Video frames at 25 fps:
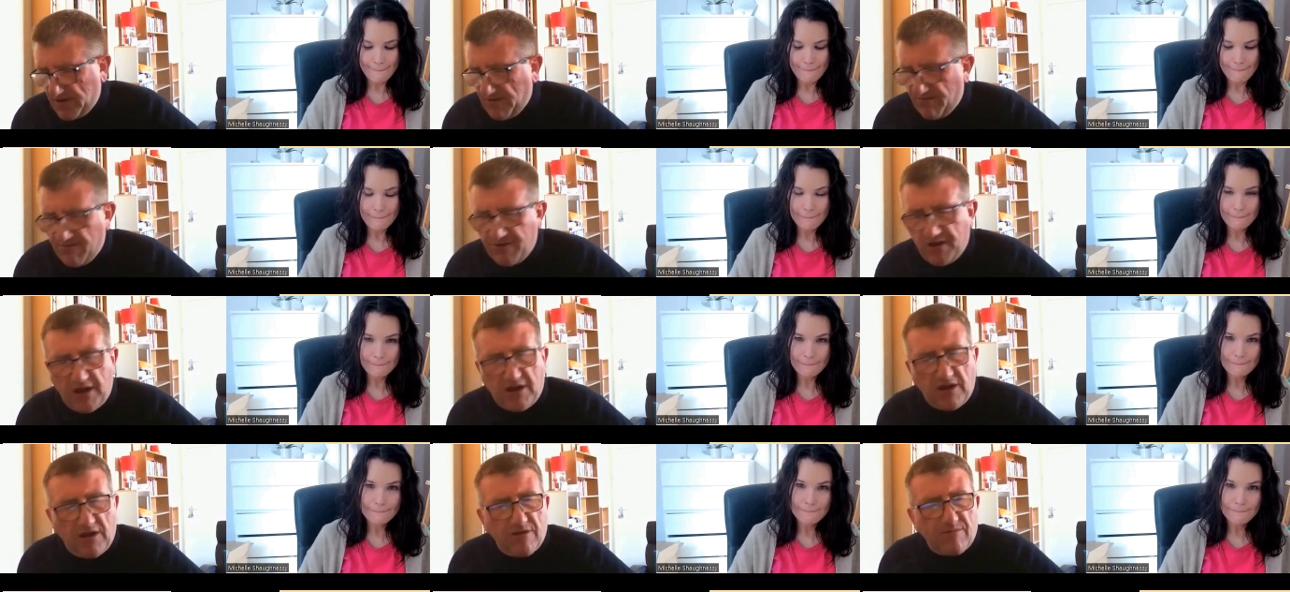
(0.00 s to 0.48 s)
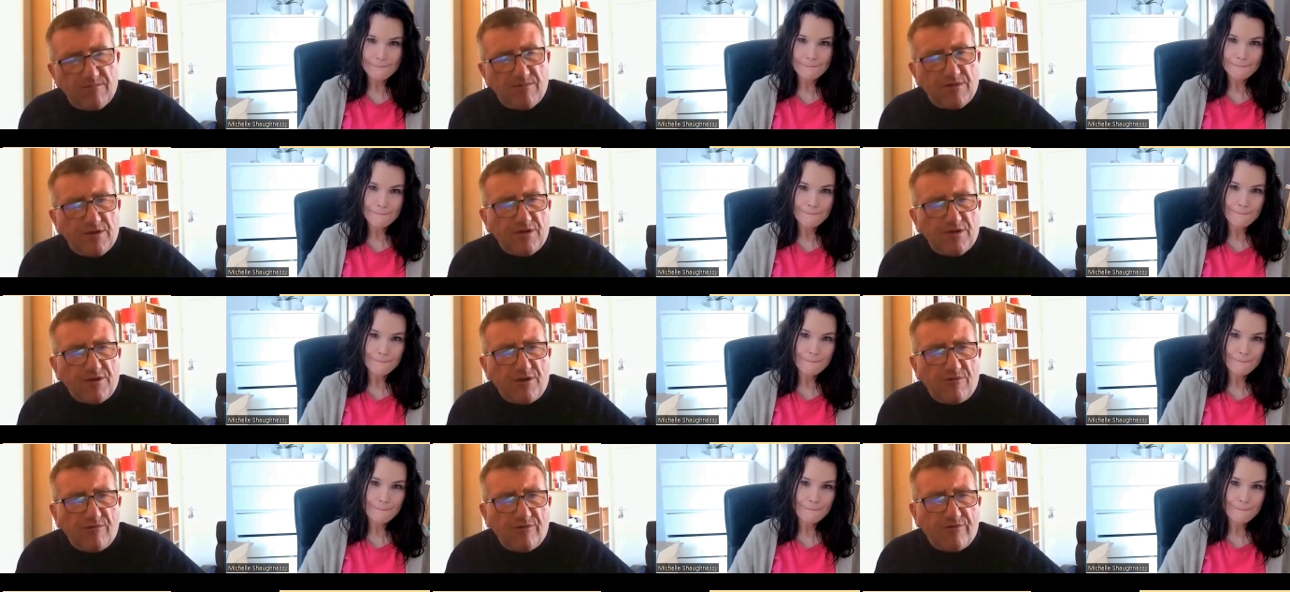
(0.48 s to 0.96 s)
Speaker 1: a, comedy club
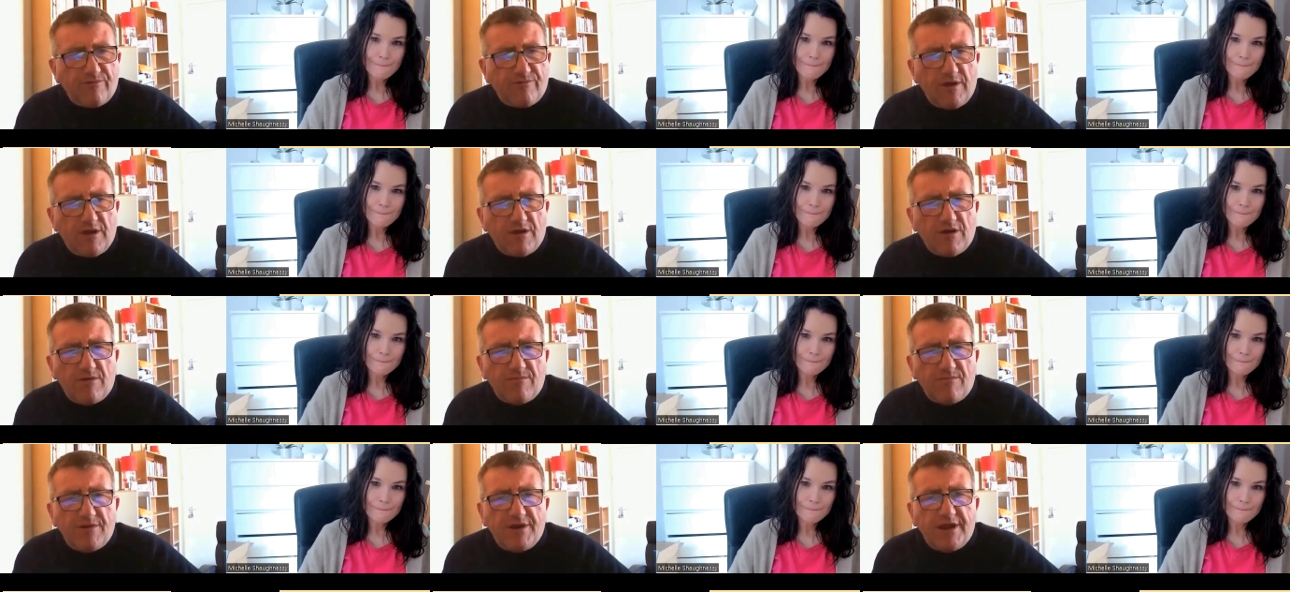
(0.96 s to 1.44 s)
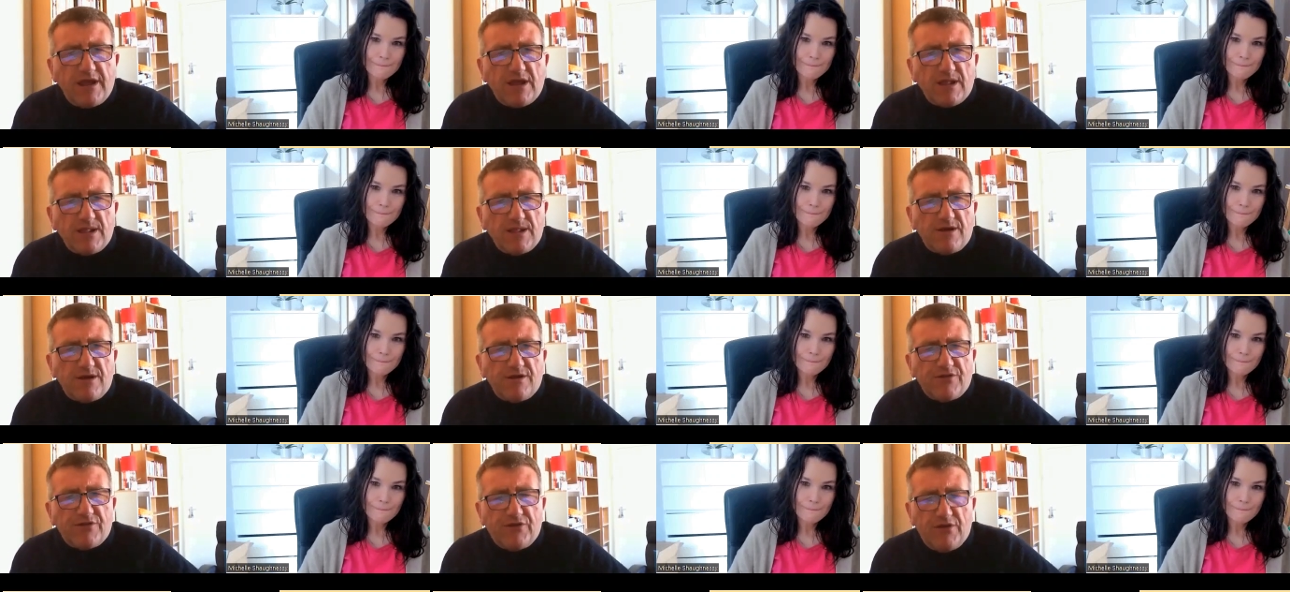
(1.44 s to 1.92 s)
called Always Be Comedy
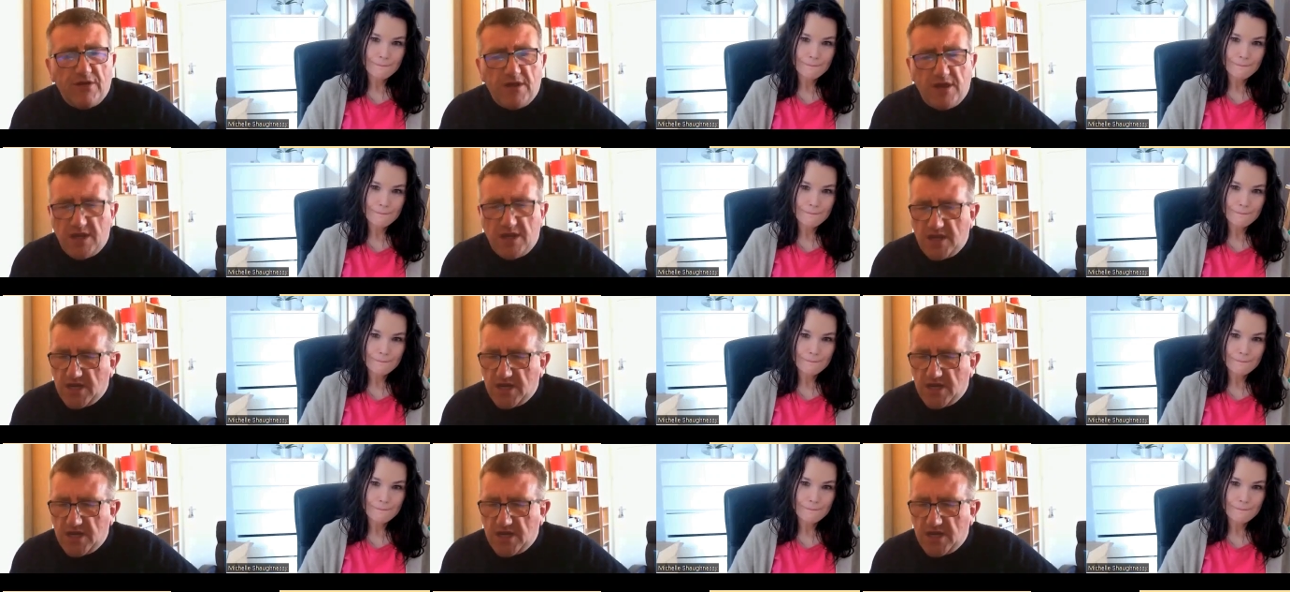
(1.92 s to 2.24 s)
a lot.